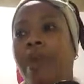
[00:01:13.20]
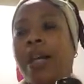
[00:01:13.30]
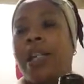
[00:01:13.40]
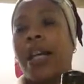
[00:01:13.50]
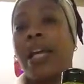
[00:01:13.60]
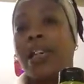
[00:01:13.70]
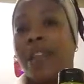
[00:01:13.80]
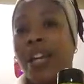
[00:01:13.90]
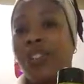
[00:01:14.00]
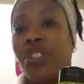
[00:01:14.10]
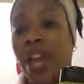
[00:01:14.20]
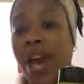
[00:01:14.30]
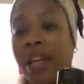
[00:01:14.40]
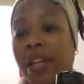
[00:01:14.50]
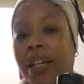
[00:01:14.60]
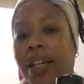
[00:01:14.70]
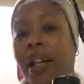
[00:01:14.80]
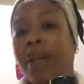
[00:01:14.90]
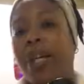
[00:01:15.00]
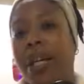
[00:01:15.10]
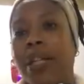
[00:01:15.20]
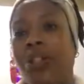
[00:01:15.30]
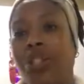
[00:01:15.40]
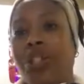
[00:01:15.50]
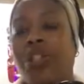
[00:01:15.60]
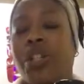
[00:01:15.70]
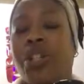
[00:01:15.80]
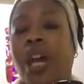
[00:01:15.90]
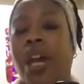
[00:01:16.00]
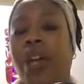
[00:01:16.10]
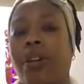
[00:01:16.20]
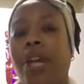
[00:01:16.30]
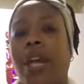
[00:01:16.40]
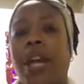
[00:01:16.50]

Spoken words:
because I live in China and I'm an English teacher in China,